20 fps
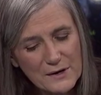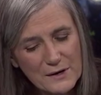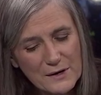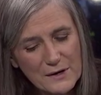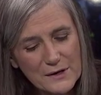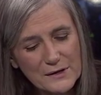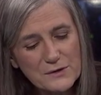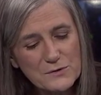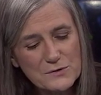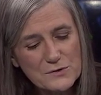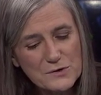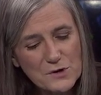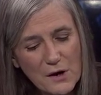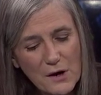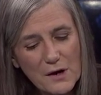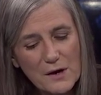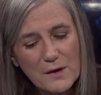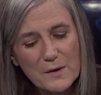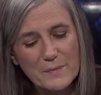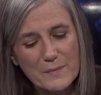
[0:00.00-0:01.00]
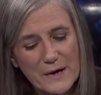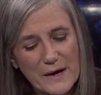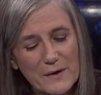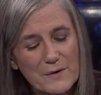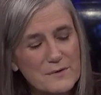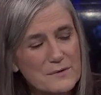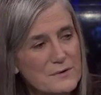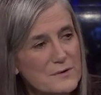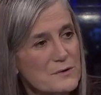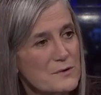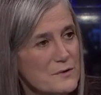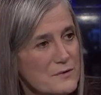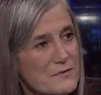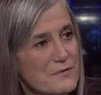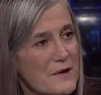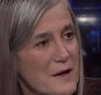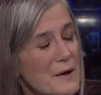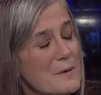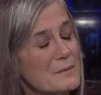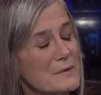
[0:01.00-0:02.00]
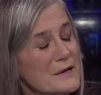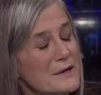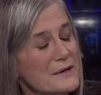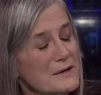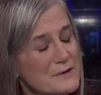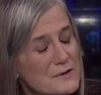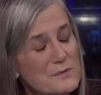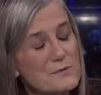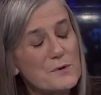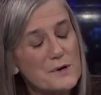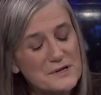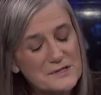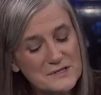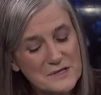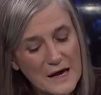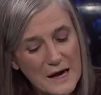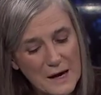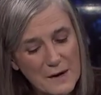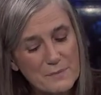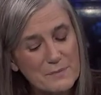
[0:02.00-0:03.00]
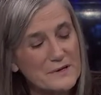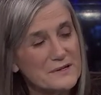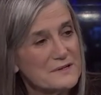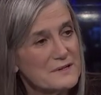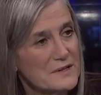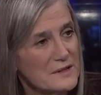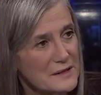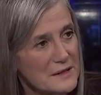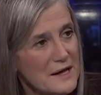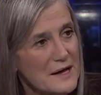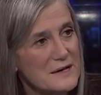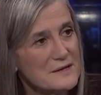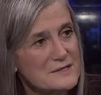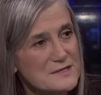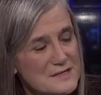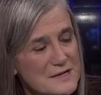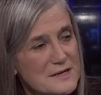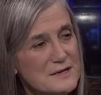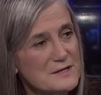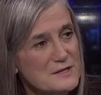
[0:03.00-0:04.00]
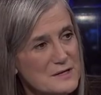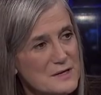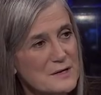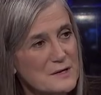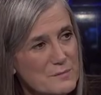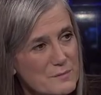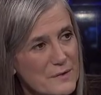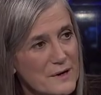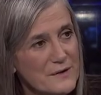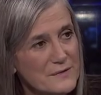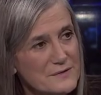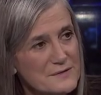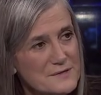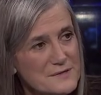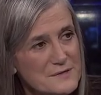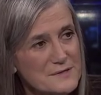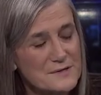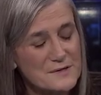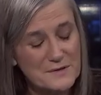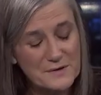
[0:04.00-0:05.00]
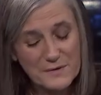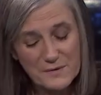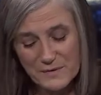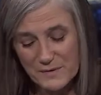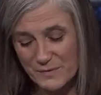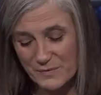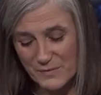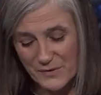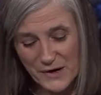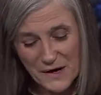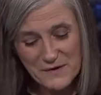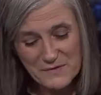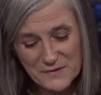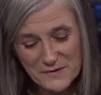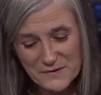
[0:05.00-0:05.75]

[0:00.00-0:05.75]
can you talk about your family and what has happened in the last eighteen months? You know, a private